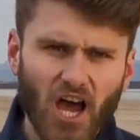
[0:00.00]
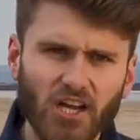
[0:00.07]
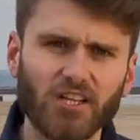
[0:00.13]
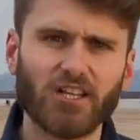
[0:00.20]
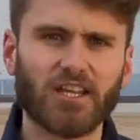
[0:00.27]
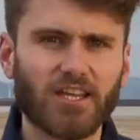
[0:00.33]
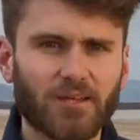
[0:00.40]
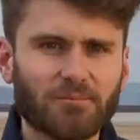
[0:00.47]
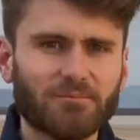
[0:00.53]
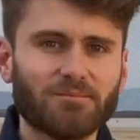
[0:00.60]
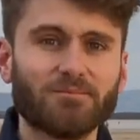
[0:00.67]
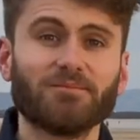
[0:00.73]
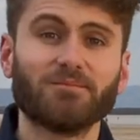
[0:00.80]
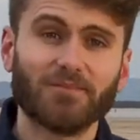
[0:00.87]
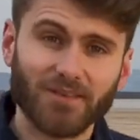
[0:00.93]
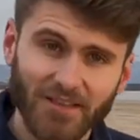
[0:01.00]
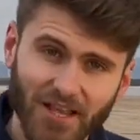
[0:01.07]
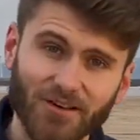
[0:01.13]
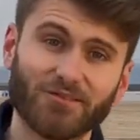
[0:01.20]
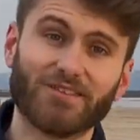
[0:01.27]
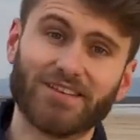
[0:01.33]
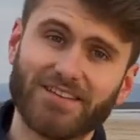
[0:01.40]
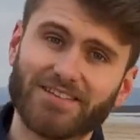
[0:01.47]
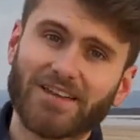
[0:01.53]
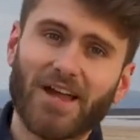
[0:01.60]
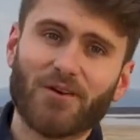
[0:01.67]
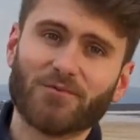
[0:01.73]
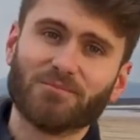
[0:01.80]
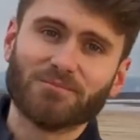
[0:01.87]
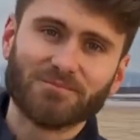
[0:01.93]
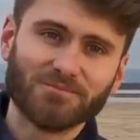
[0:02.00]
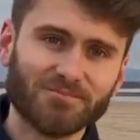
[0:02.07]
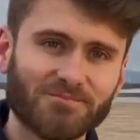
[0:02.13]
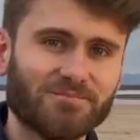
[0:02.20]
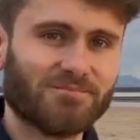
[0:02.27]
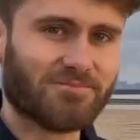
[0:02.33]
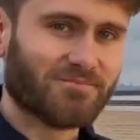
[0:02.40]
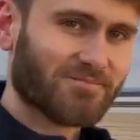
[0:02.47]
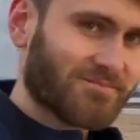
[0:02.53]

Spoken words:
ugly, lovely town.